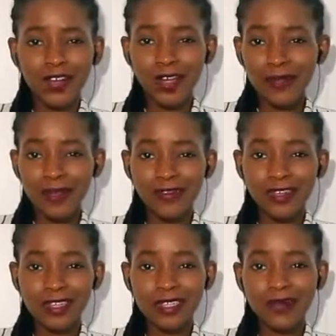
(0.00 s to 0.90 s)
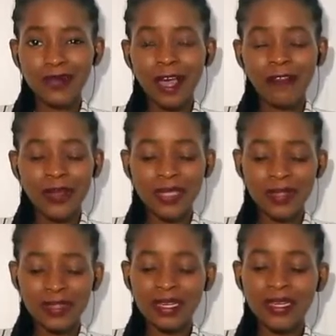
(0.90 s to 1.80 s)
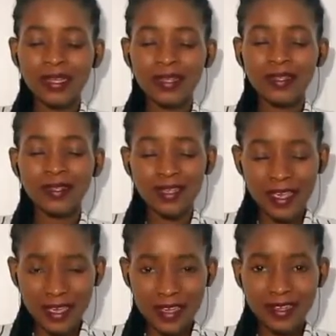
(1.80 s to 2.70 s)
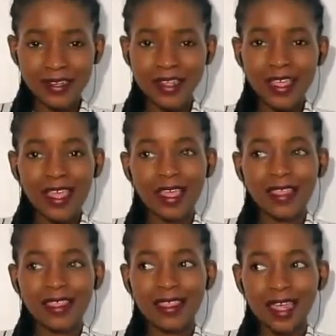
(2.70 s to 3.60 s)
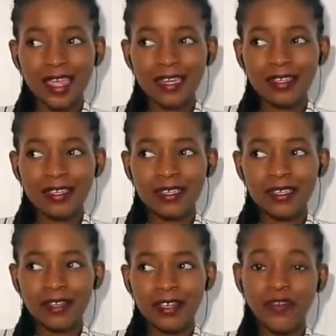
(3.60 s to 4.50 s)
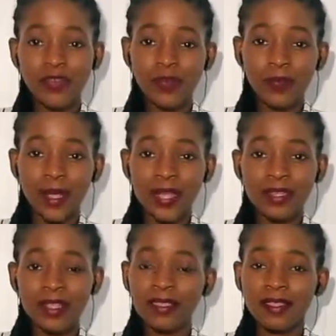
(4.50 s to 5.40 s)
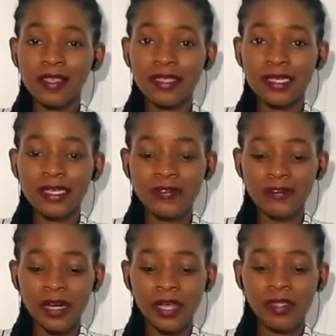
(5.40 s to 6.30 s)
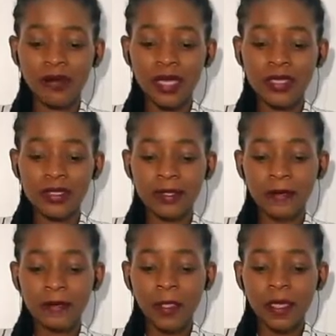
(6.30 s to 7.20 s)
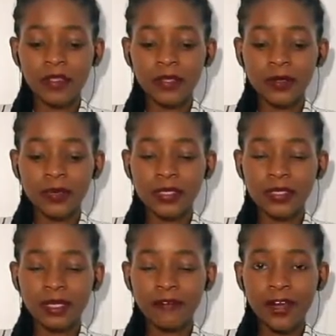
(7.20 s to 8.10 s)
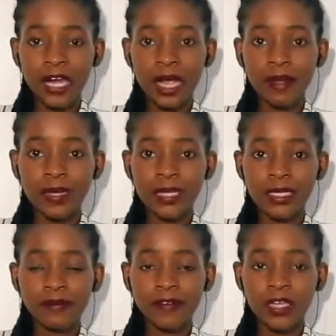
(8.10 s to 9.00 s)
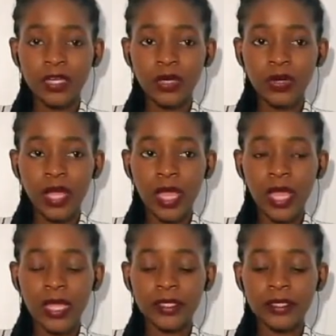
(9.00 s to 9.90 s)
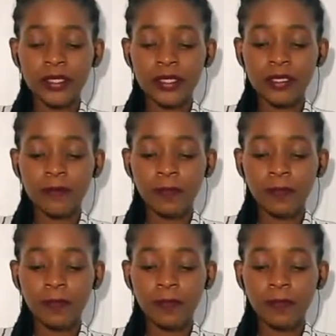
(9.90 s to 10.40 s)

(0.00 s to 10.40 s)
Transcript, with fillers: for now in my videos I've, I've been seen singing that if you repent then things are different. Otherwise, this was a very amazing video and